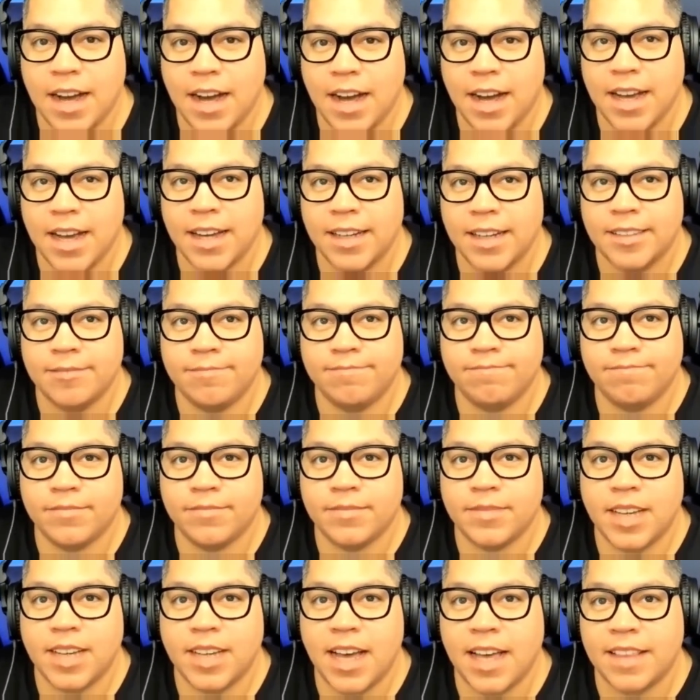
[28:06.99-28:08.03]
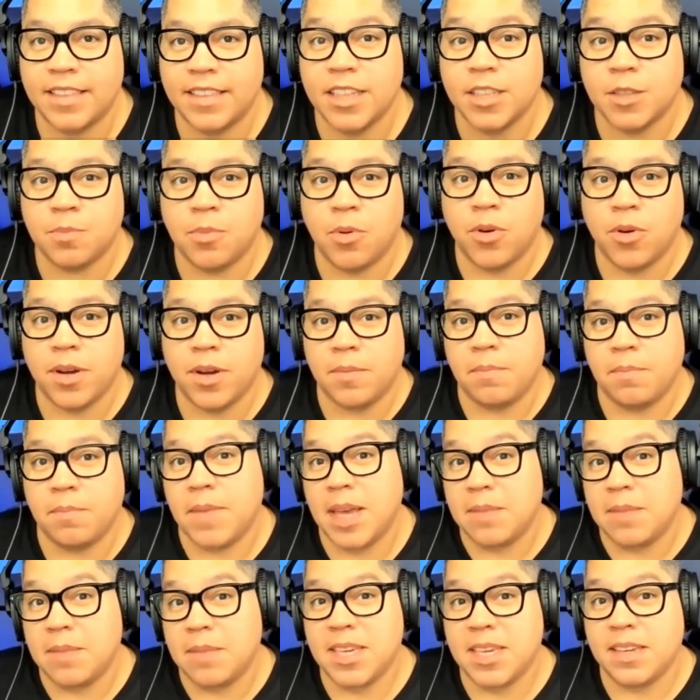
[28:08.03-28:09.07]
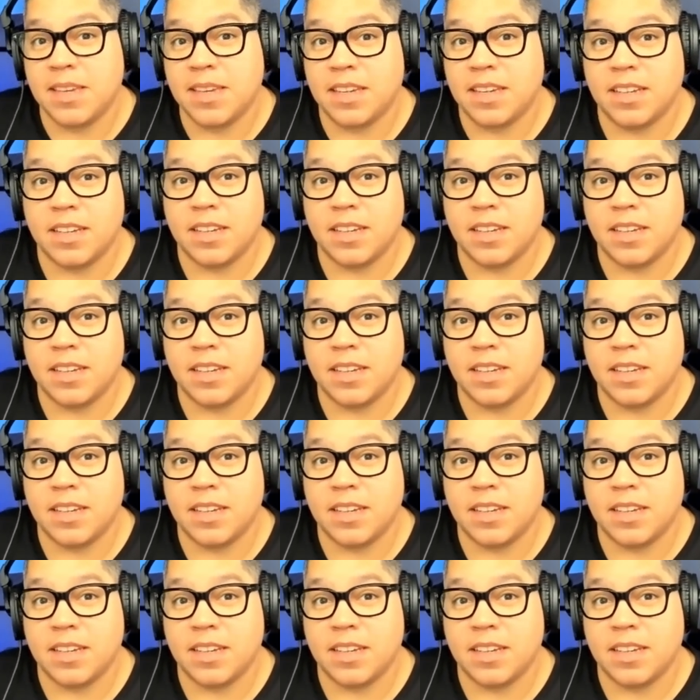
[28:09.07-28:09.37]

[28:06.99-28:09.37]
at this point, maybe